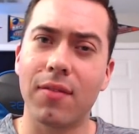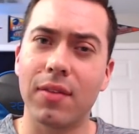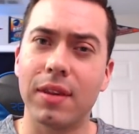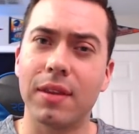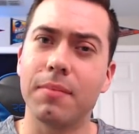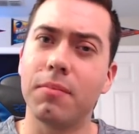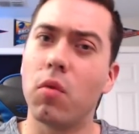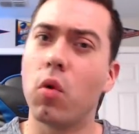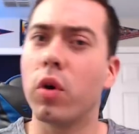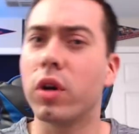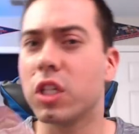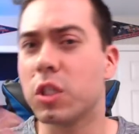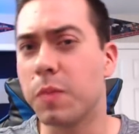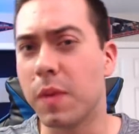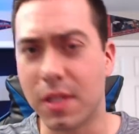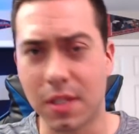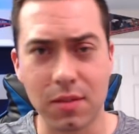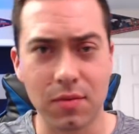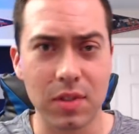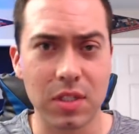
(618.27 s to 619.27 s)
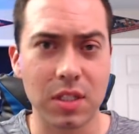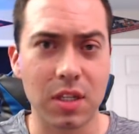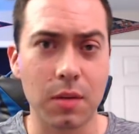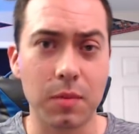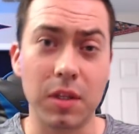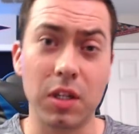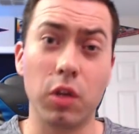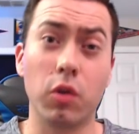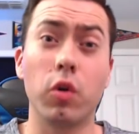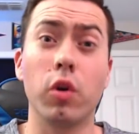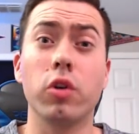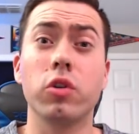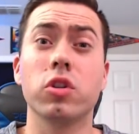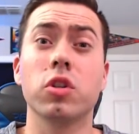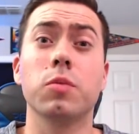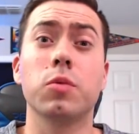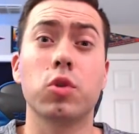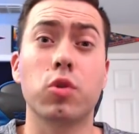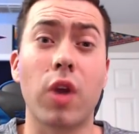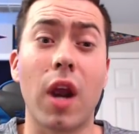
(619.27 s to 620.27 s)
and the more expensive it's gonna be to grow your
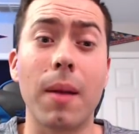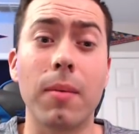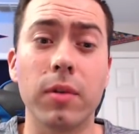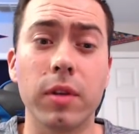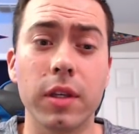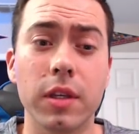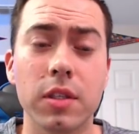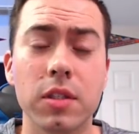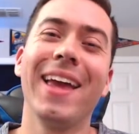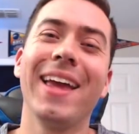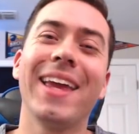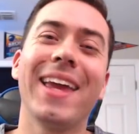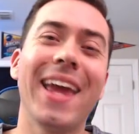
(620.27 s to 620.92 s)
subscriber list.